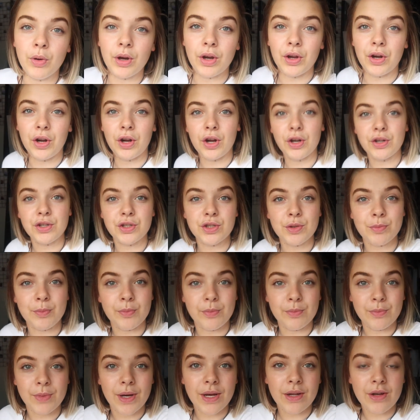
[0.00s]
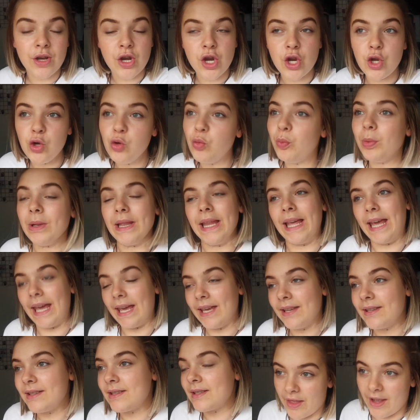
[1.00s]
We're going to go to some new
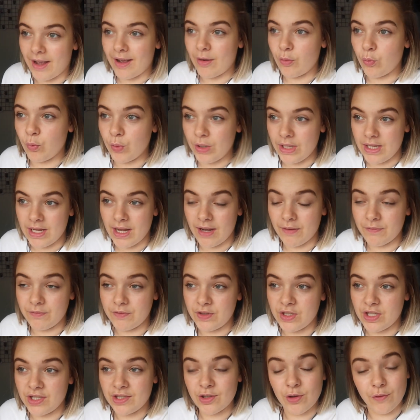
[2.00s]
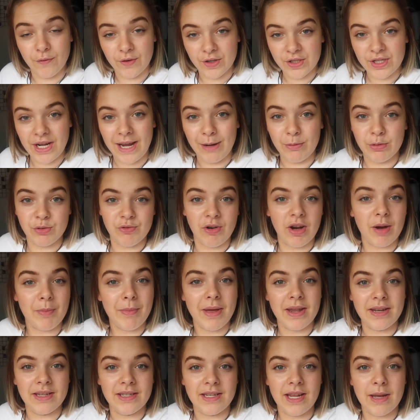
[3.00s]
place that we have discovered. I was
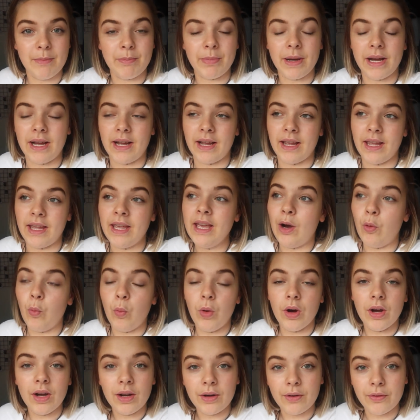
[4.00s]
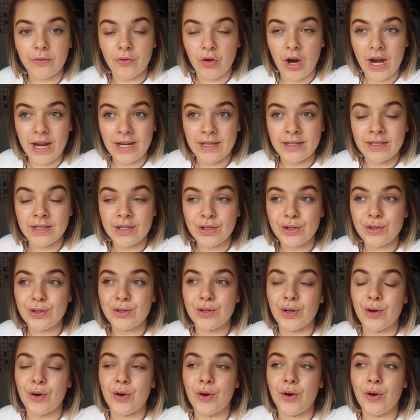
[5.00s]
recommended it by a work friend,
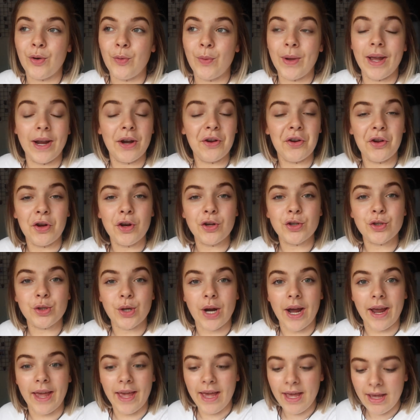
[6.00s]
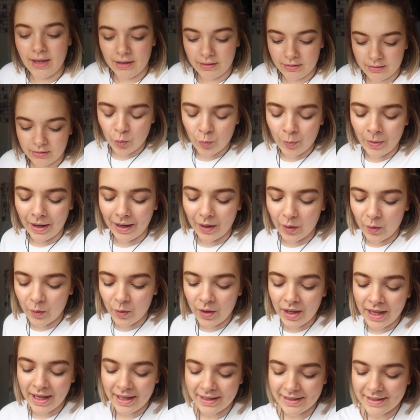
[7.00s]
so we're going to go try it. Oh my
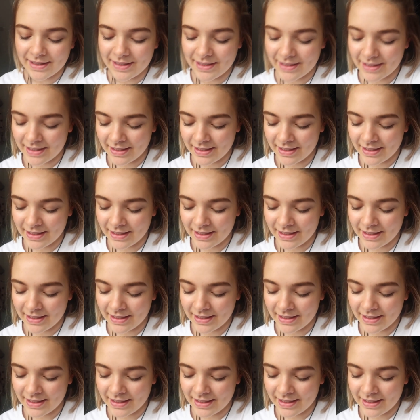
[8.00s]
god.